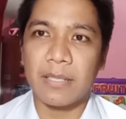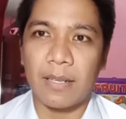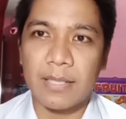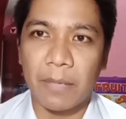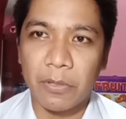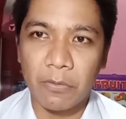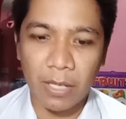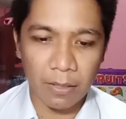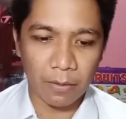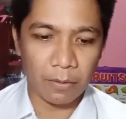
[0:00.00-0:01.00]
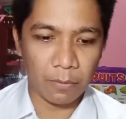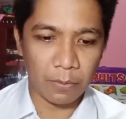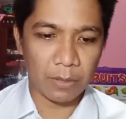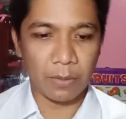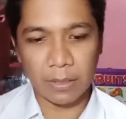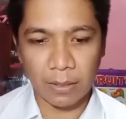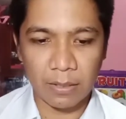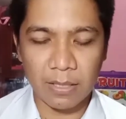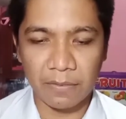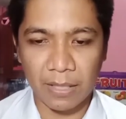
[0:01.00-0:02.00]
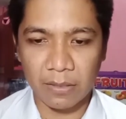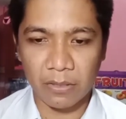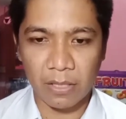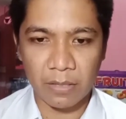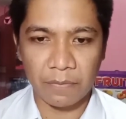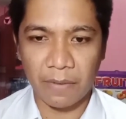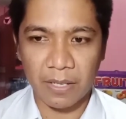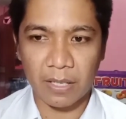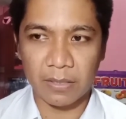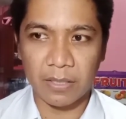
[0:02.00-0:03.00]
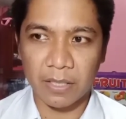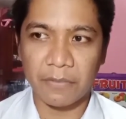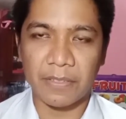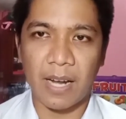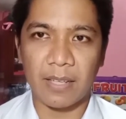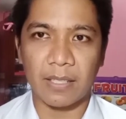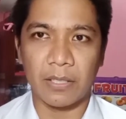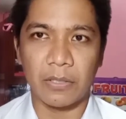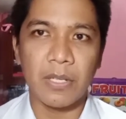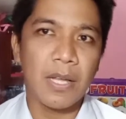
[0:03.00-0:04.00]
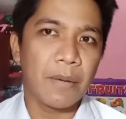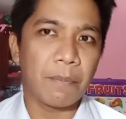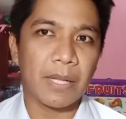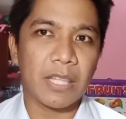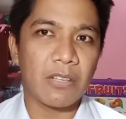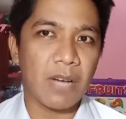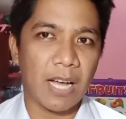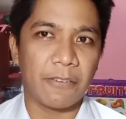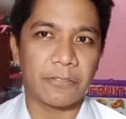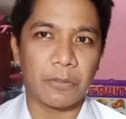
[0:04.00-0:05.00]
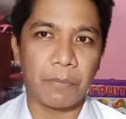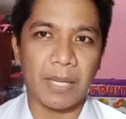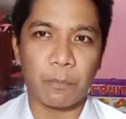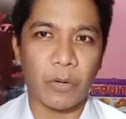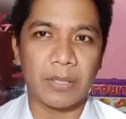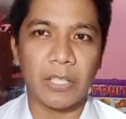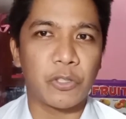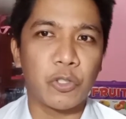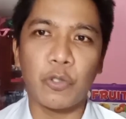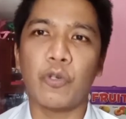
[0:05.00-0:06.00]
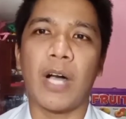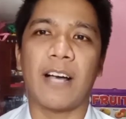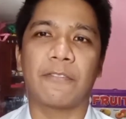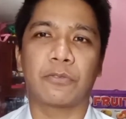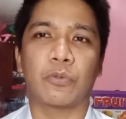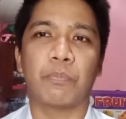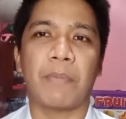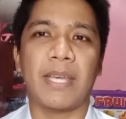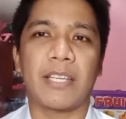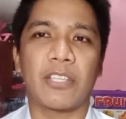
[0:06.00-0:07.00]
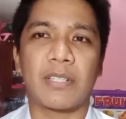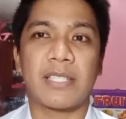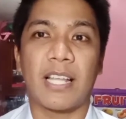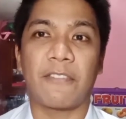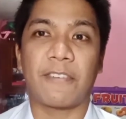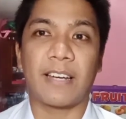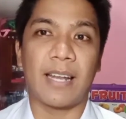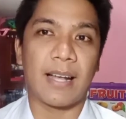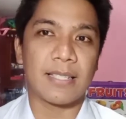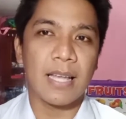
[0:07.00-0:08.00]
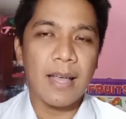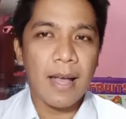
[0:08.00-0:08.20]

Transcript: it's, sabi ko nga, with what a disadvantage, it's very nerve-wracking, ano, but you have to make point that you have to make yourself relax.